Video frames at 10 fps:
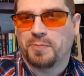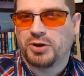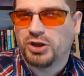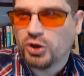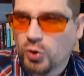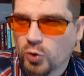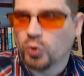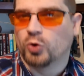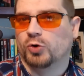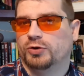
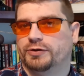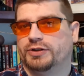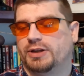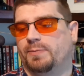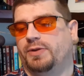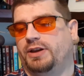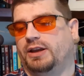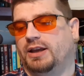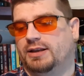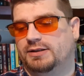pure something
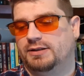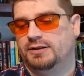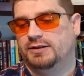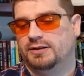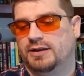is?